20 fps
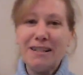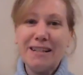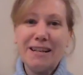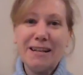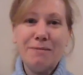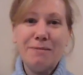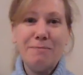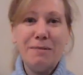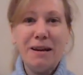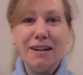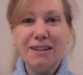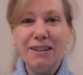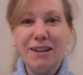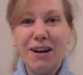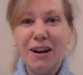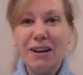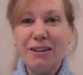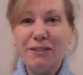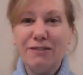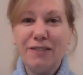it can be a
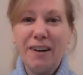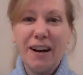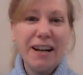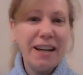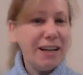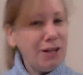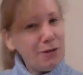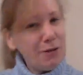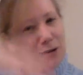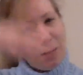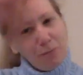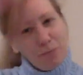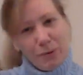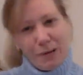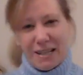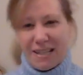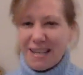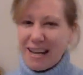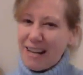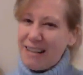lot of fun and you can
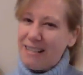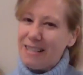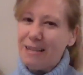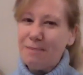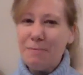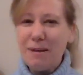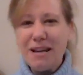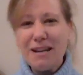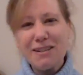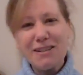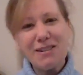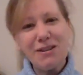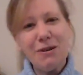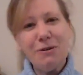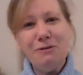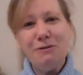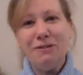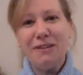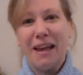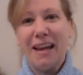pretend to be a
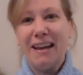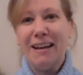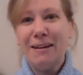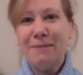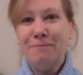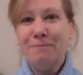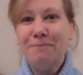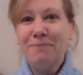snowflake.